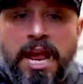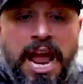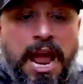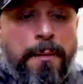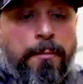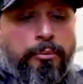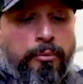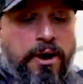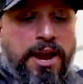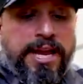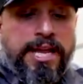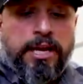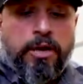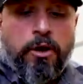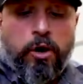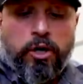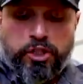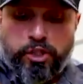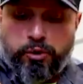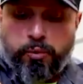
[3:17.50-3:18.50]
and
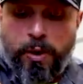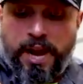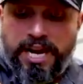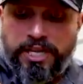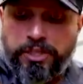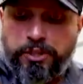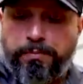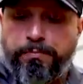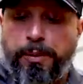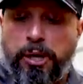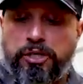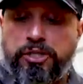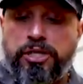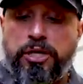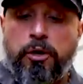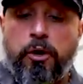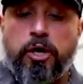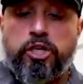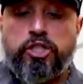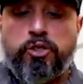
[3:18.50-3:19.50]
breaking our switch,
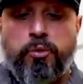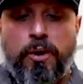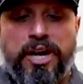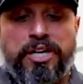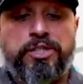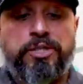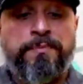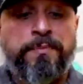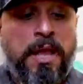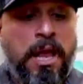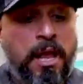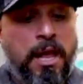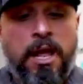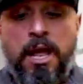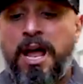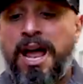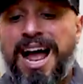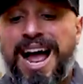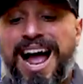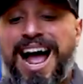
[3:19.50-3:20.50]
busting our switch.
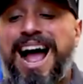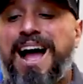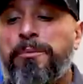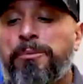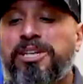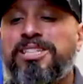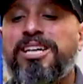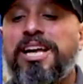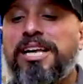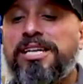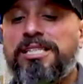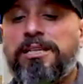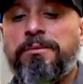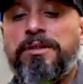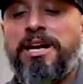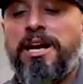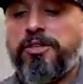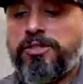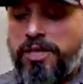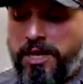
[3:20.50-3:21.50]
I'm going to tell you
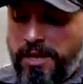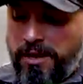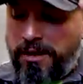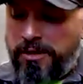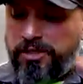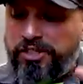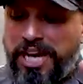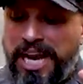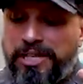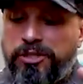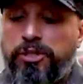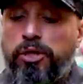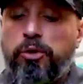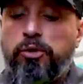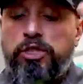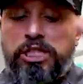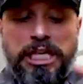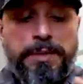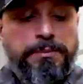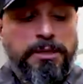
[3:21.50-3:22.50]
something else. Gen
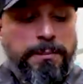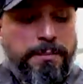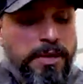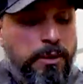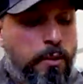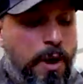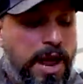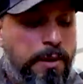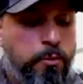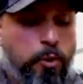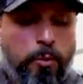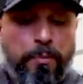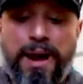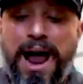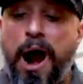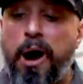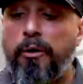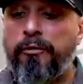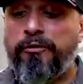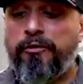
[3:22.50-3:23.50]
2 seems to be way more
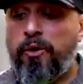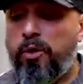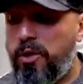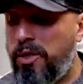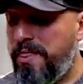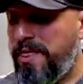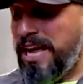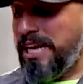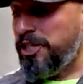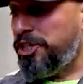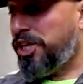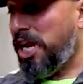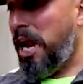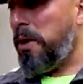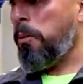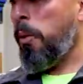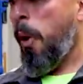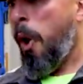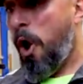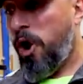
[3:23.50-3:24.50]
powerful than
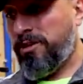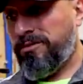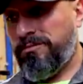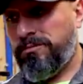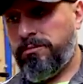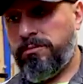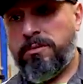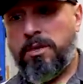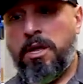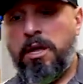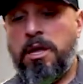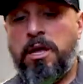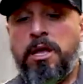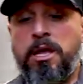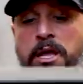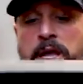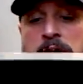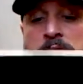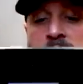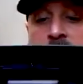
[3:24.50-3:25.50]
Gen 1.
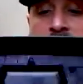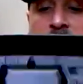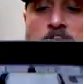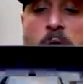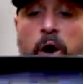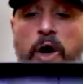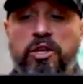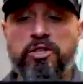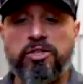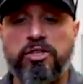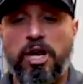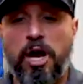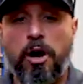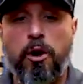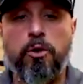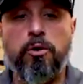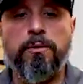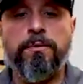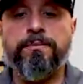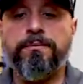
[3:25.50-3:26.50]
It
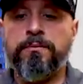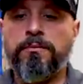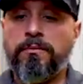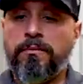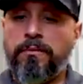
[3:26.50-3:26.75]
also,